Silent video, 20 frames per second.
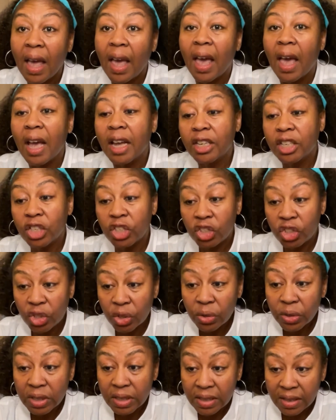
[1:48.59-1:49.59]
and the
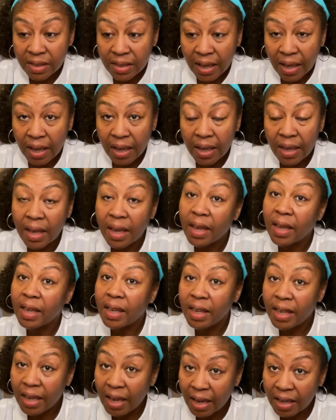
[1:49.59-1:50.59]
students say
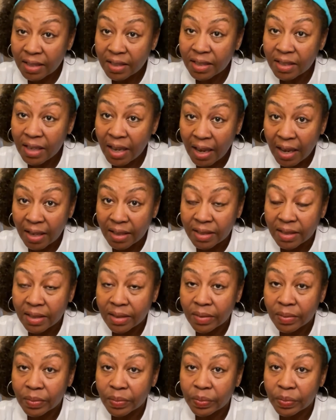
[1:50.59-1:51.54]
yes, yes.